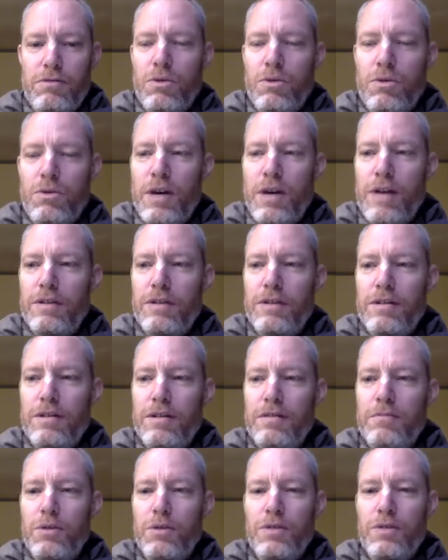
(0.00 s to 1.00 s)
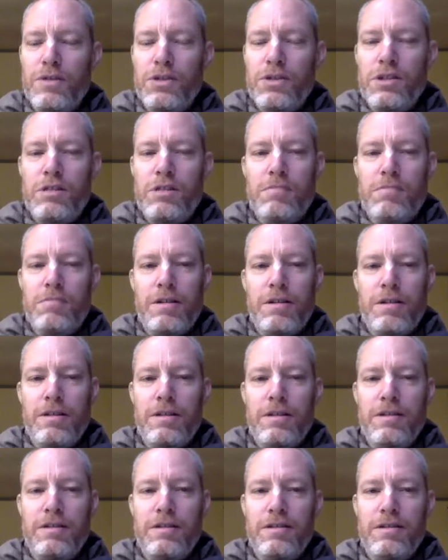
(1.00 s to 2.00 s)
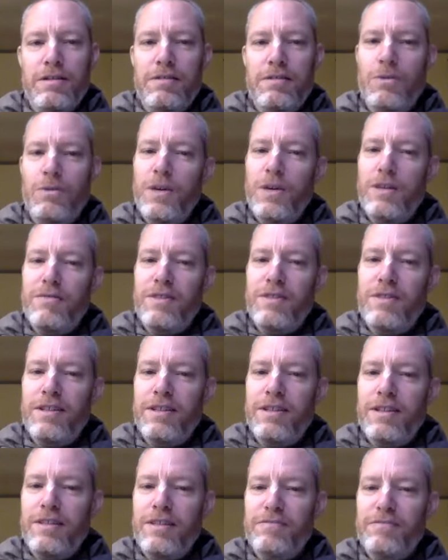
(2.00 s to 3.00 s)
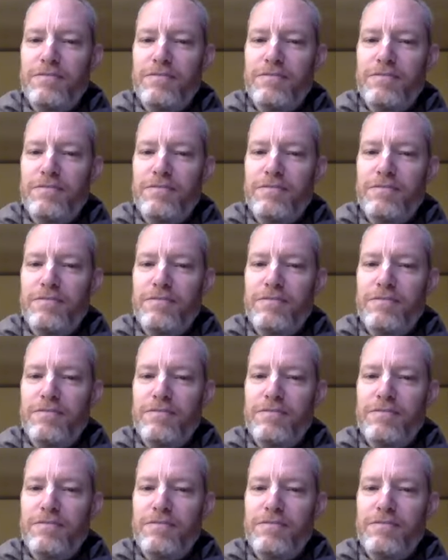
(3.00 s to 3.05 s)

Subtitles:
have a more of a smarta way of thinking.